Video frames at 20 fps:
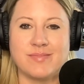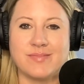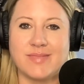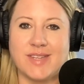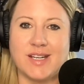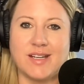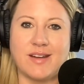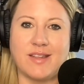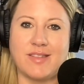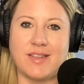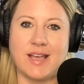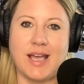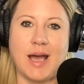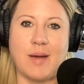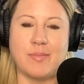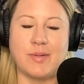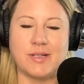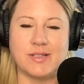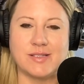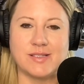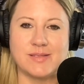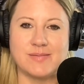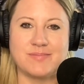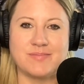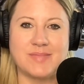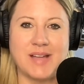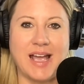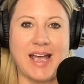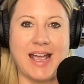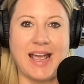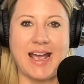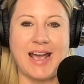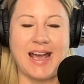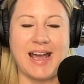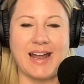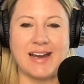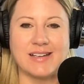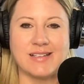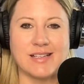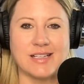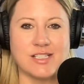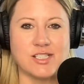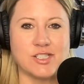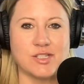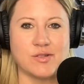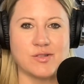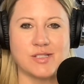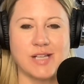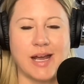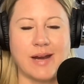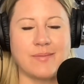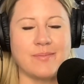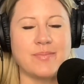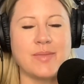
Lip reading: then nothing happens. And that's so sad.